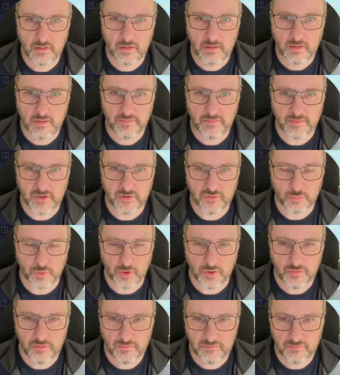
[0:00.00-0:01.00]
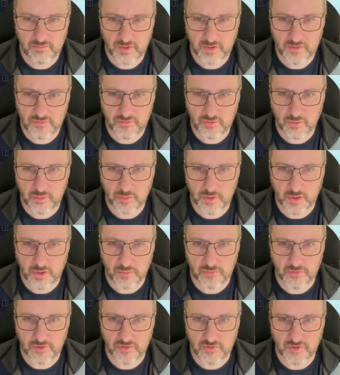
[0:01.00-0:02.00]
this one, v2
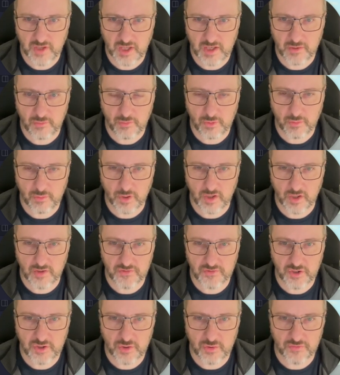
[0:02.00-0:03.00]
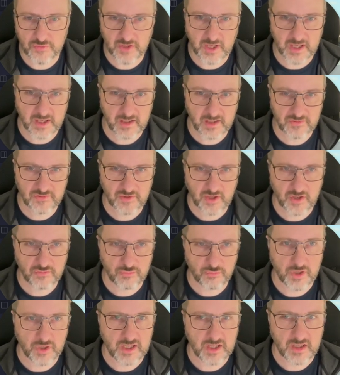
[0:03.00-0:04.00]
users, and it requires user access
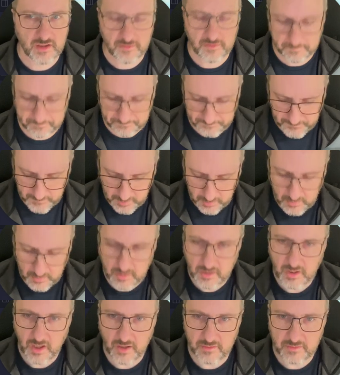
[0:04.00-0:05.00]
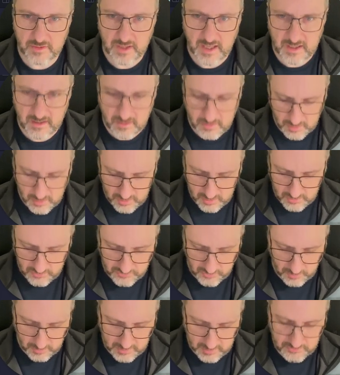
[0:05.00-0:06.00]
read. Okay, so
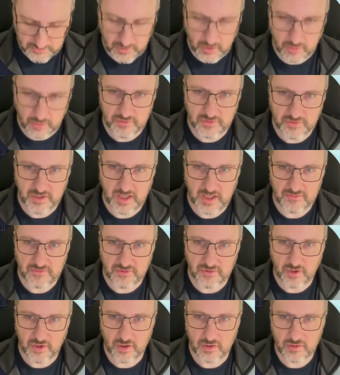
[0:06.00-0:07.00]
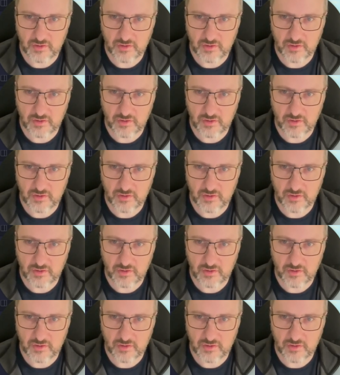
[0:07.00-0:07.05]
let's go to Datadog